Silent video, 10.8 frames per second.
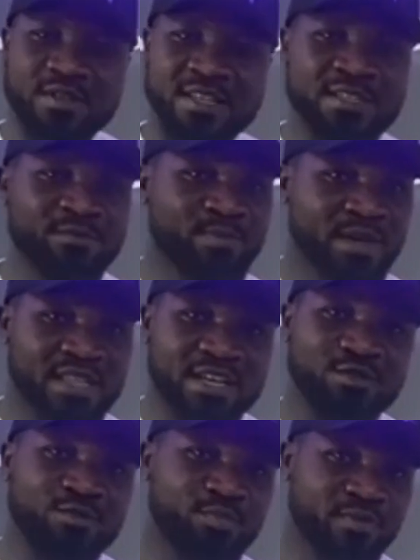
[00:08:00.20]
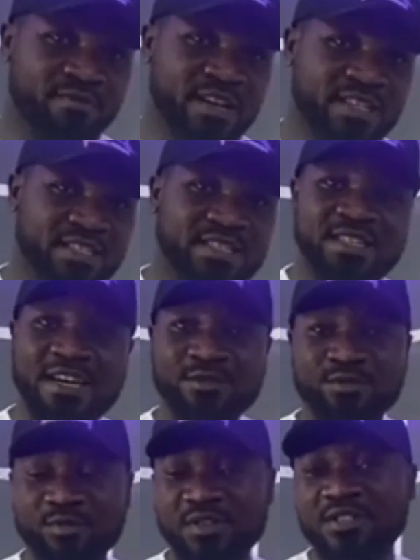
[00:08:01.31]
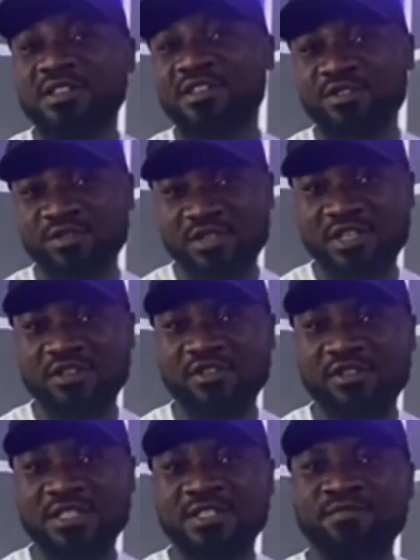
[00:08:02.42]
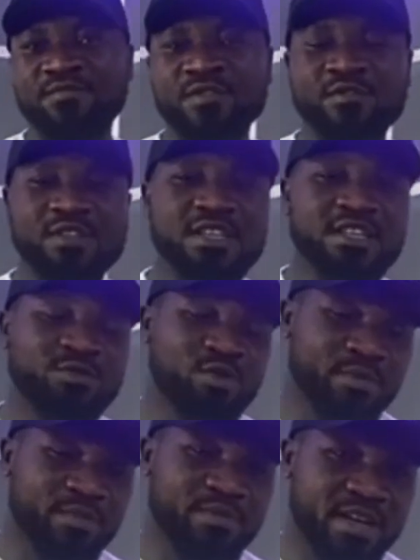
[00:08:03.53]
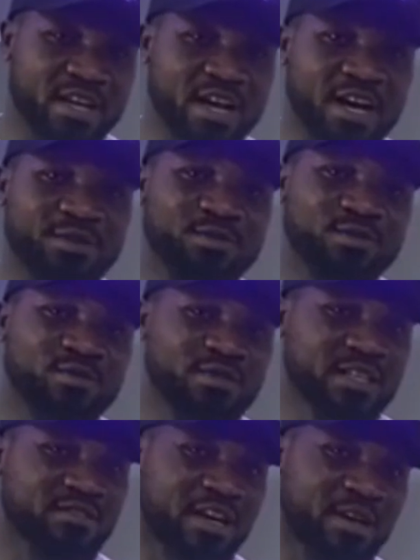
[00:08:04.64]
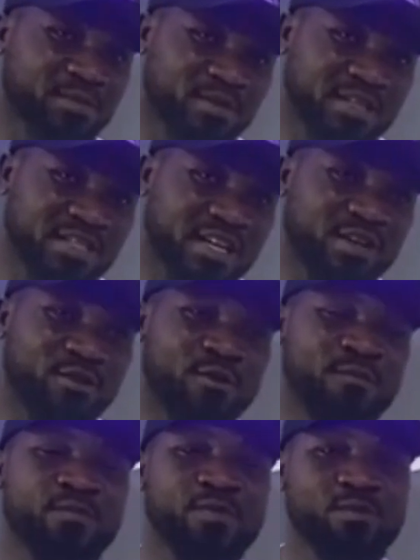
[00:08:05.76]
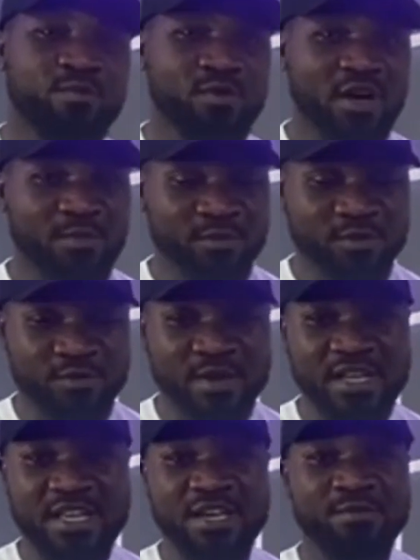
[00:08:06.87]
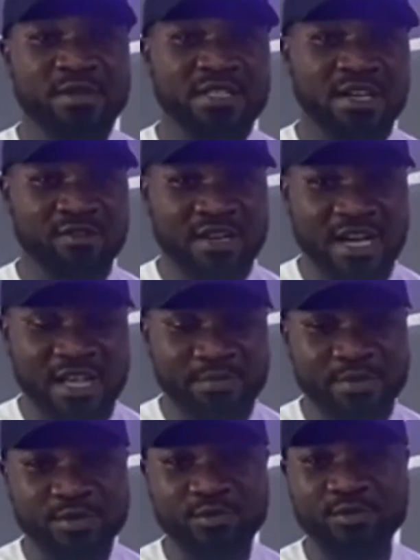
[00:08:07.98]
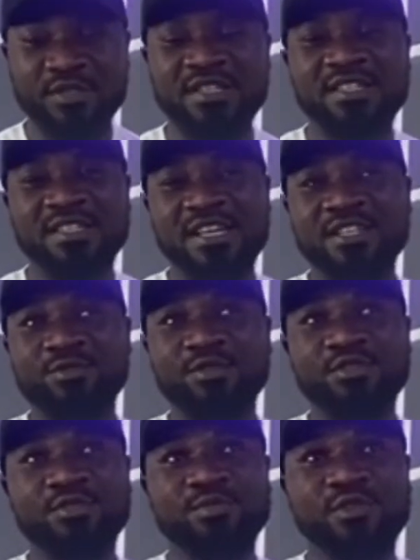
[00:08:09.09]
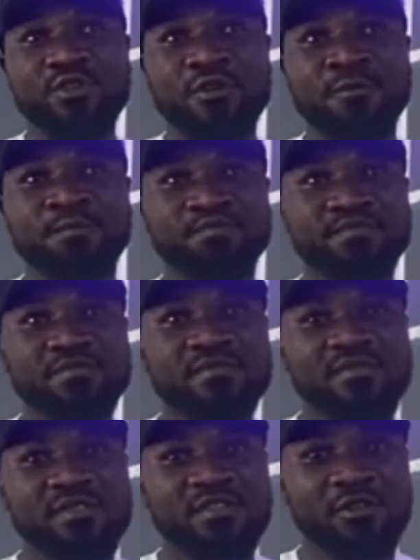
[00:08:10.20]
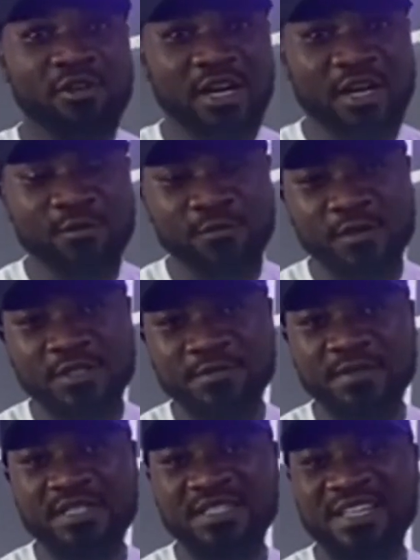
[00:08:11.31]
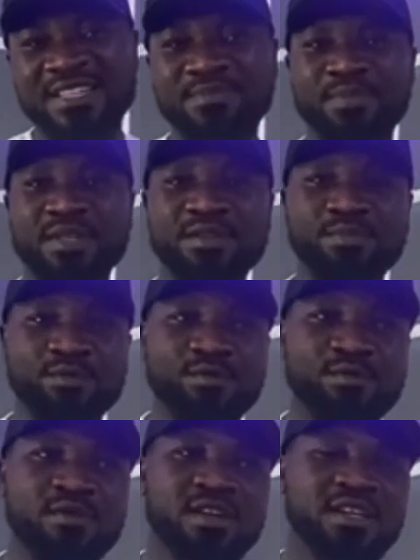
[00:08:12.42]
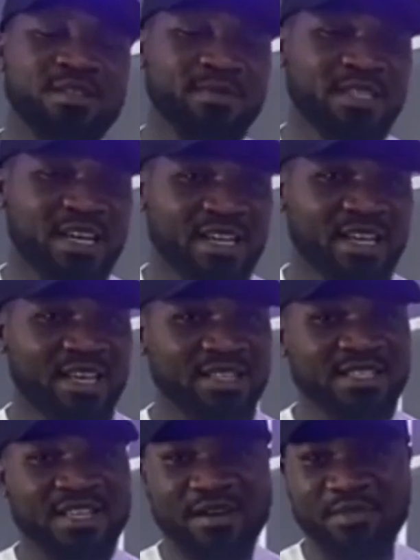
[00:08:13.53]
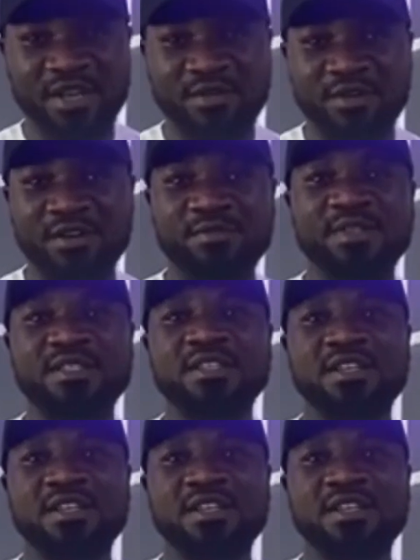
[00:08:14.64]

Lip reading: It's better to prevent it than to what? To cure it. So this is O.M.A Medical Studio. Subscribe to the channel. We will come your way again with another episode that is going to be on organophosphates. That's people, especially kids, coming around with